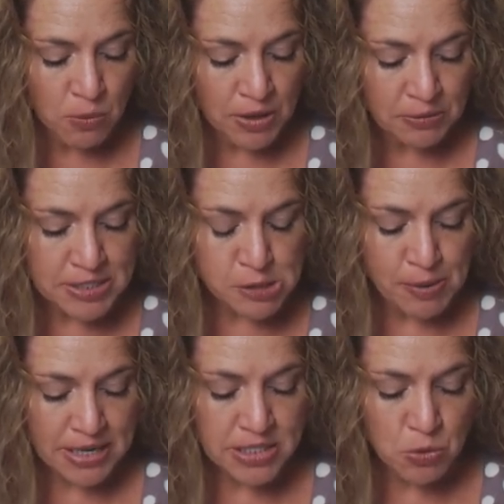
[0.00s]
with
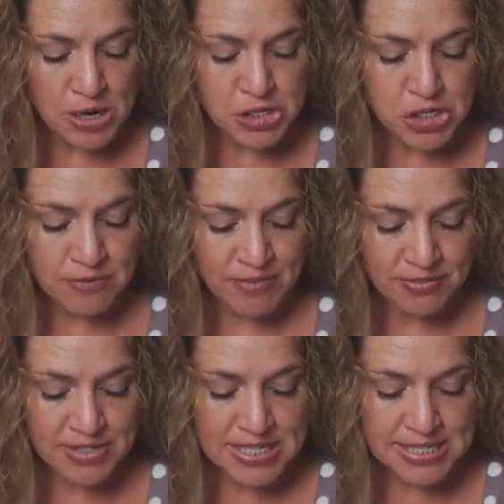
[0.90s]
respect to question
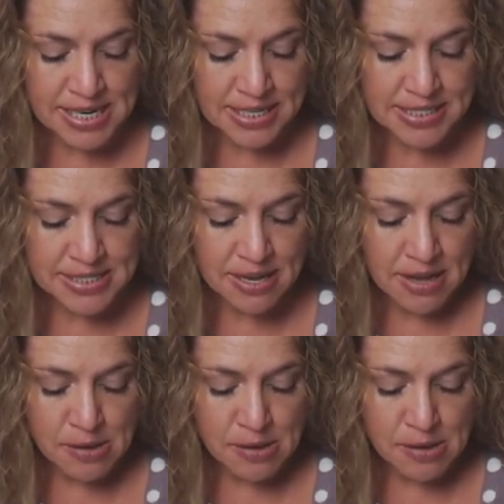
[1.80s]
56